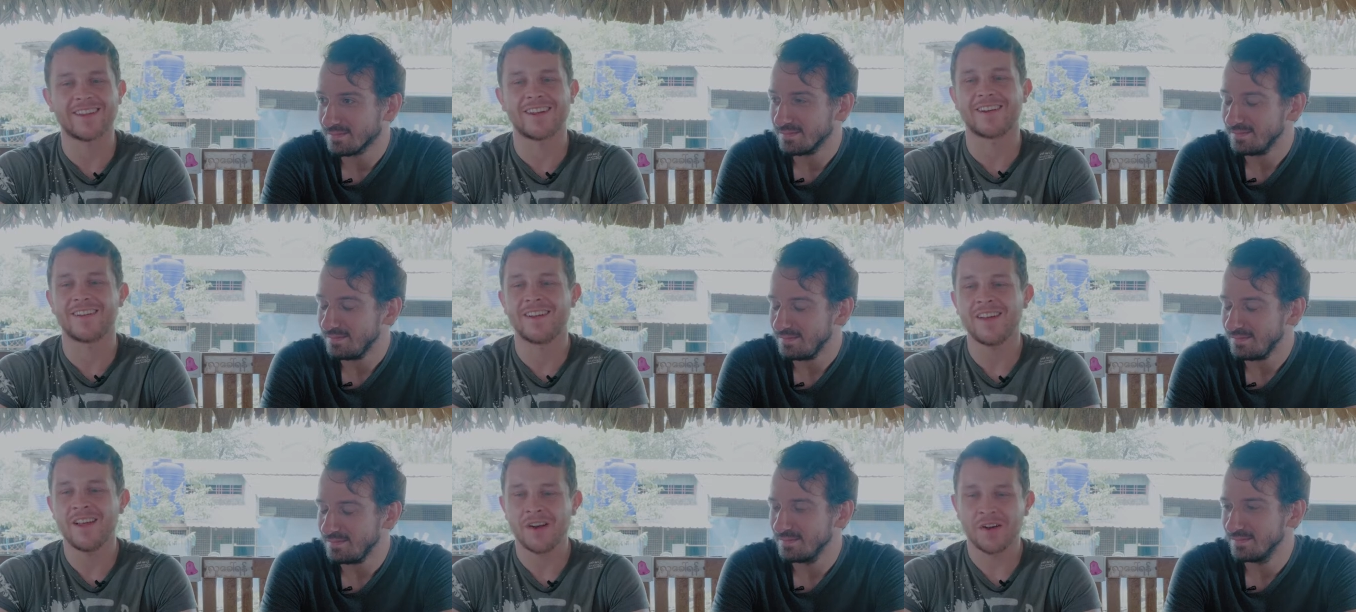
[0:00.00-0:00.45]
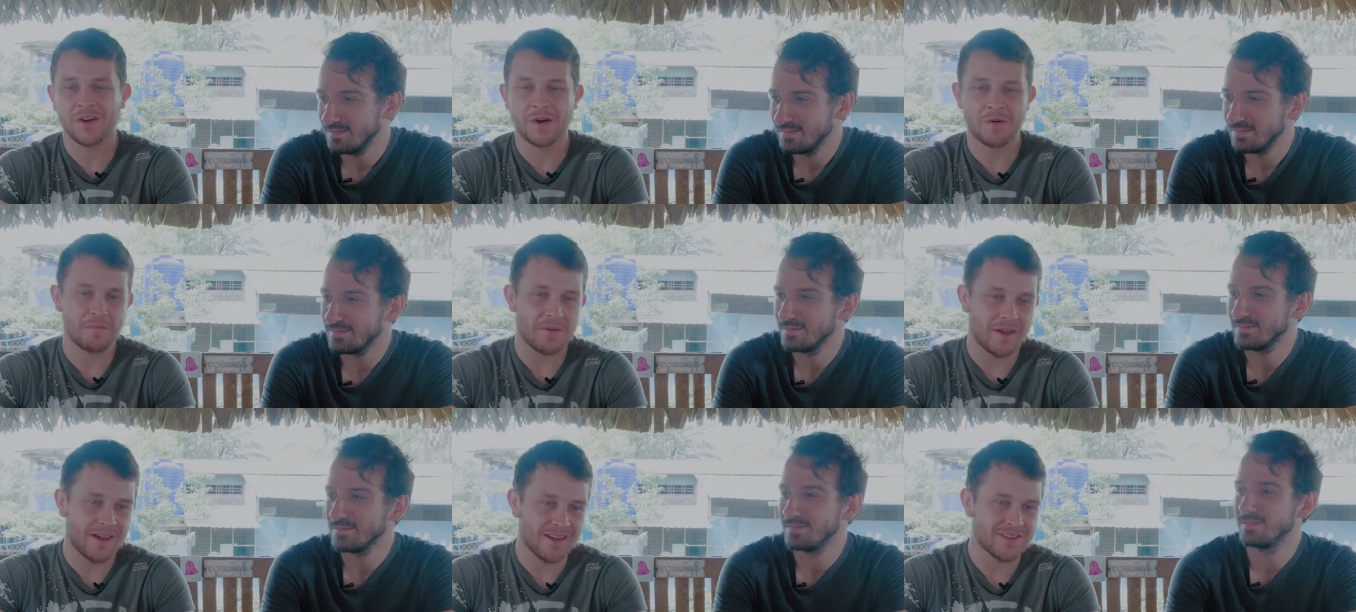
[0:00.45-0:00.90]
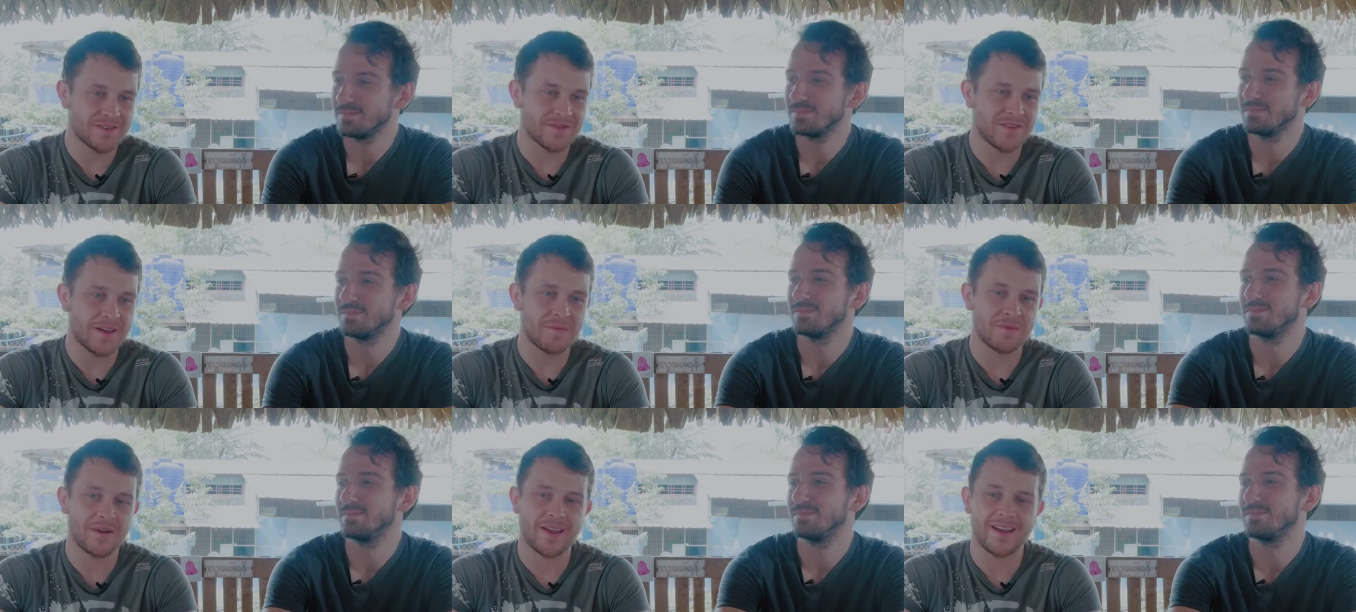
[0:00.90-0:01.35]
Speaker 1: you know, Kompech,
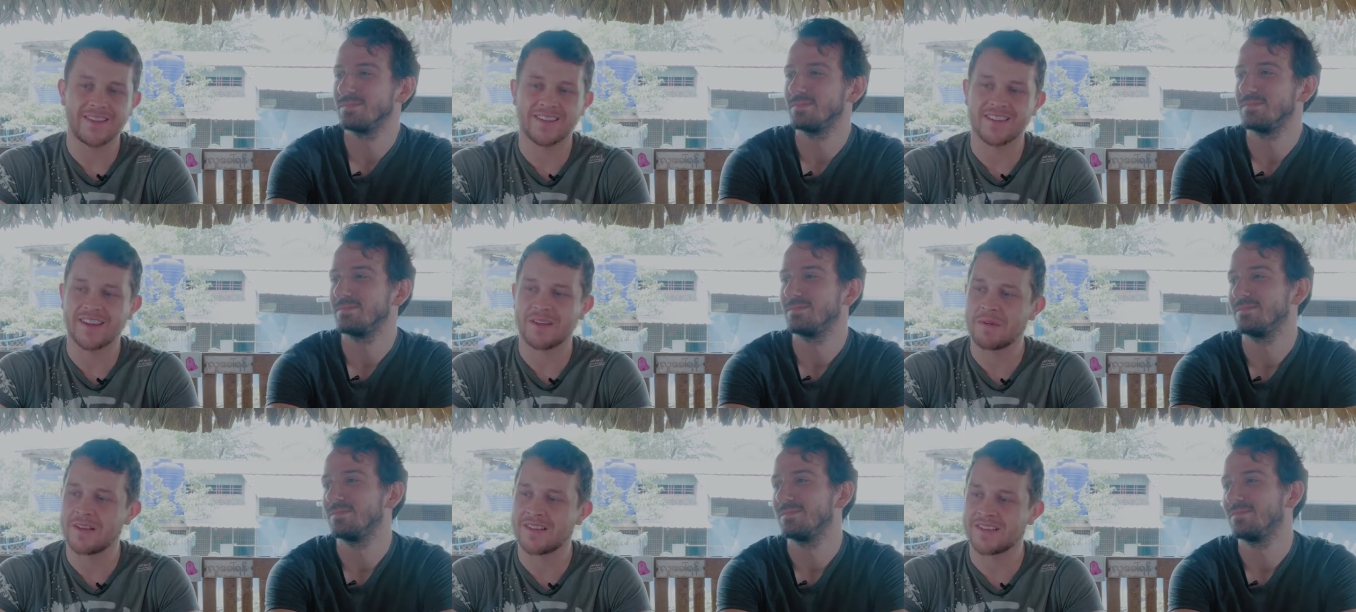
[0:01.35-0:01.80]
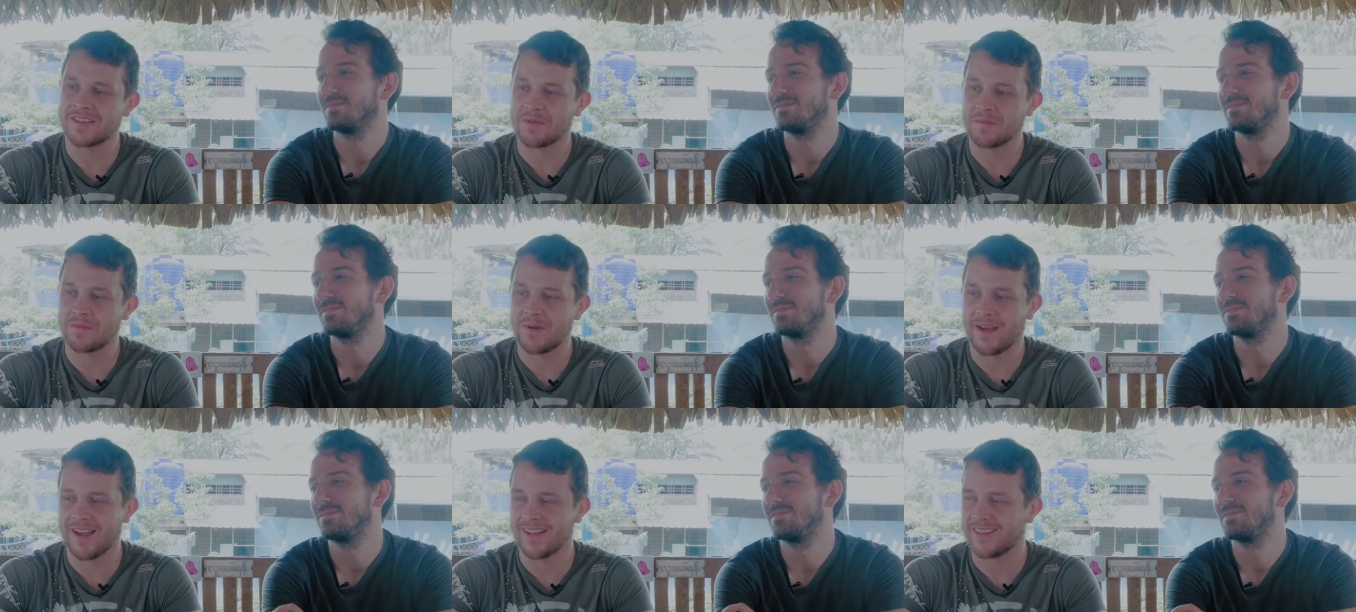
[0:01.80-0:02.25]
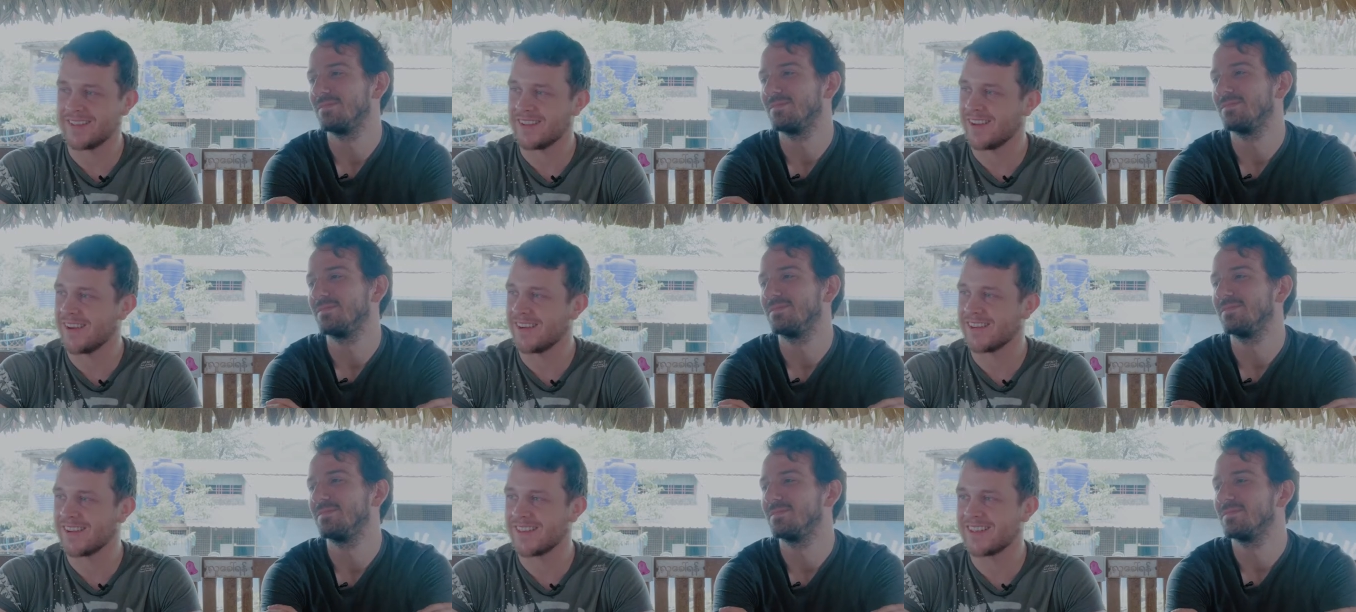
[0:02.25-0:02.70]
fair play to him. He's a
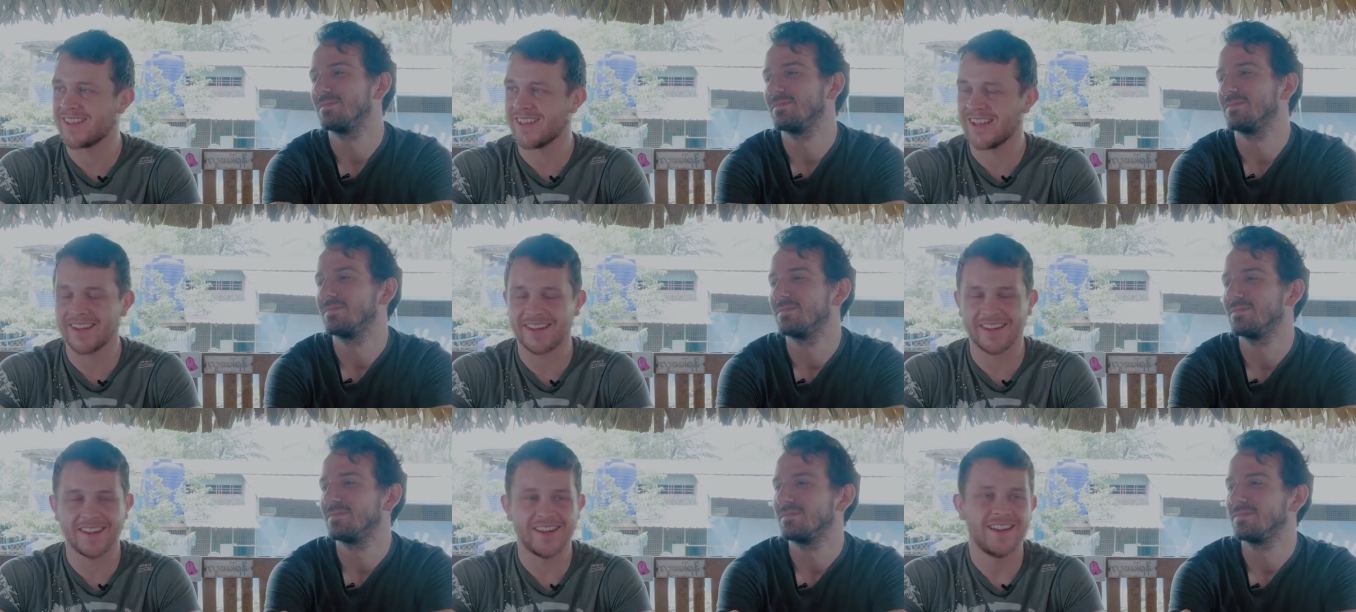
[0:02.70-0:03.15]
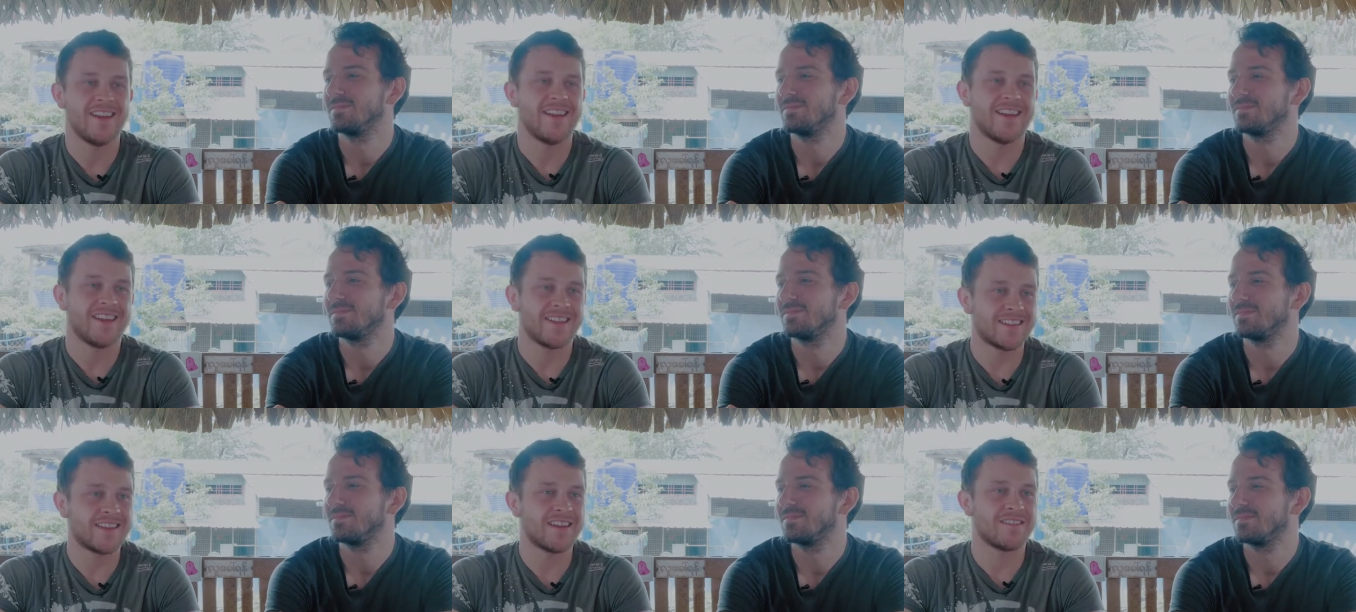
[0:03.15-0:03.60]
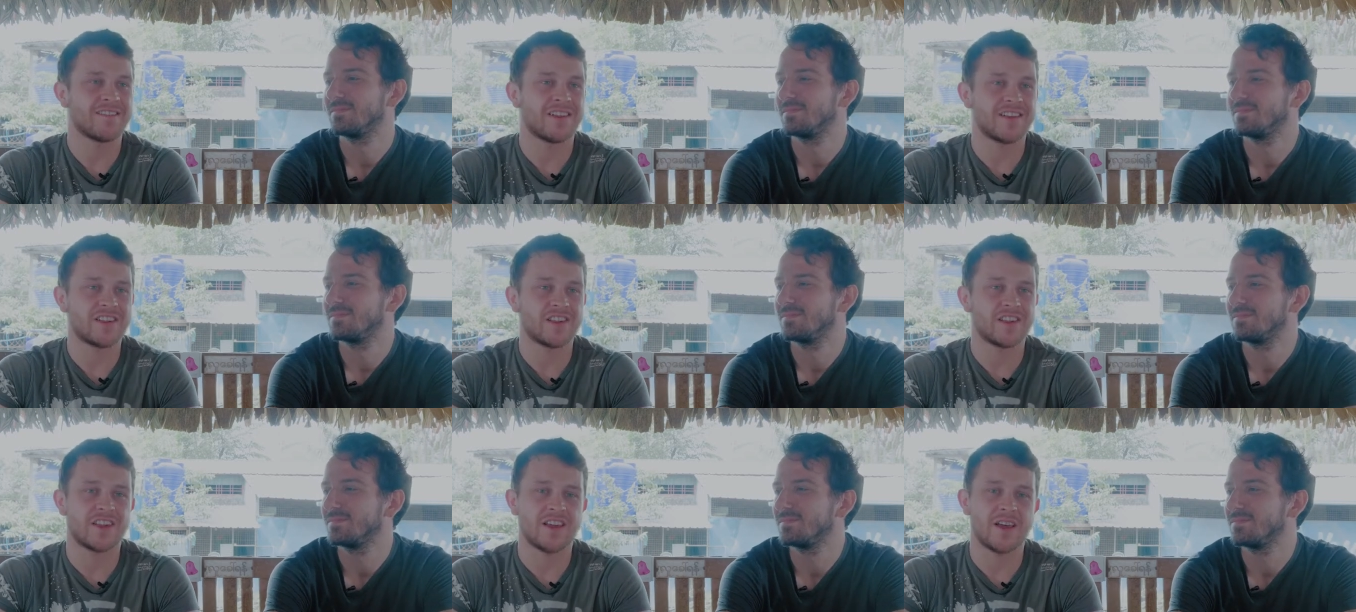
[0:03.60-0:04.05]
competitor. He's like, he's giving
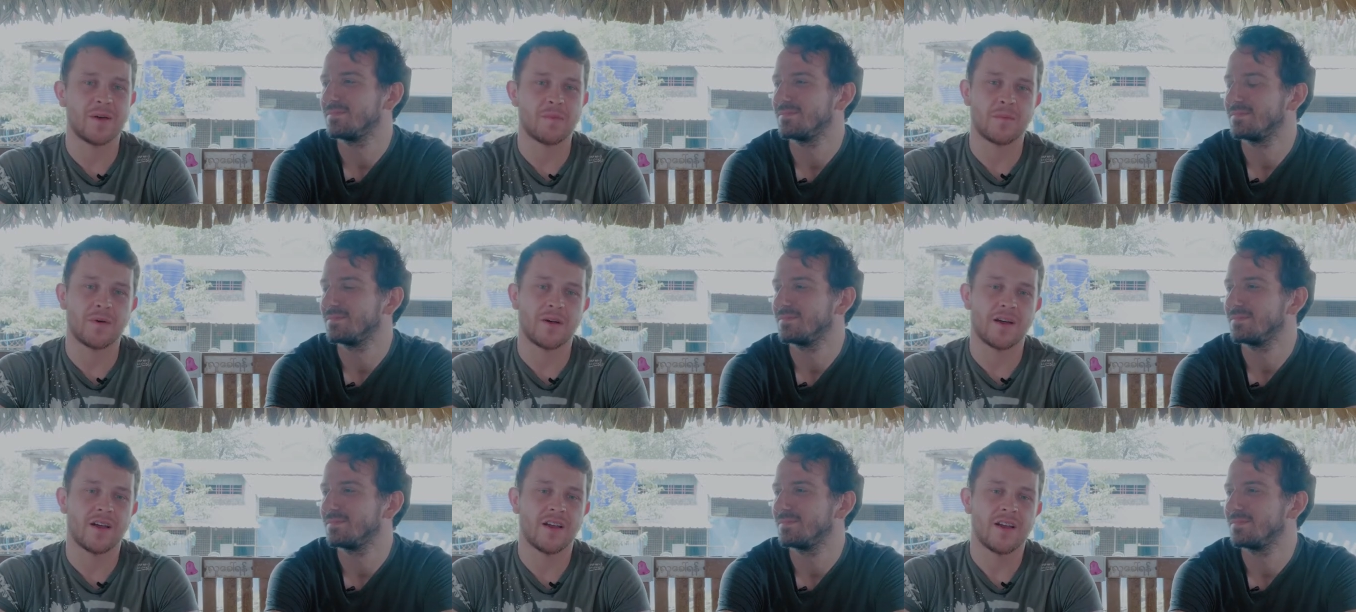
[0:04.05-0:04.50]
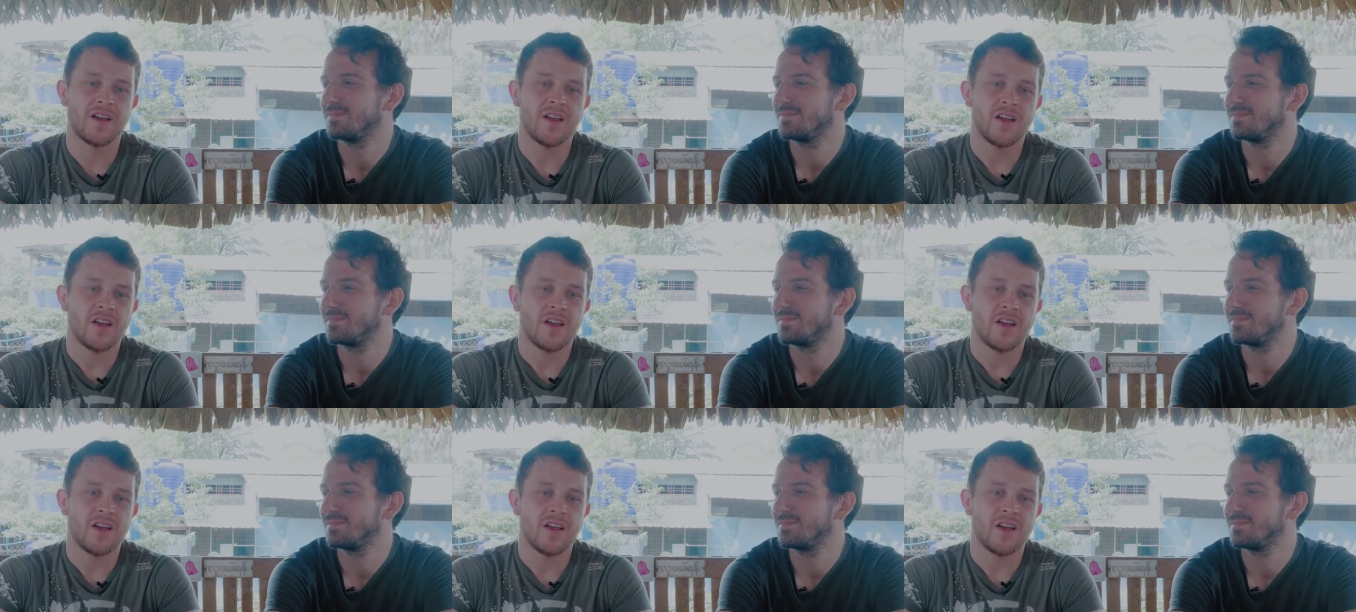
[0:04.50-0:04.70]
it shit, but.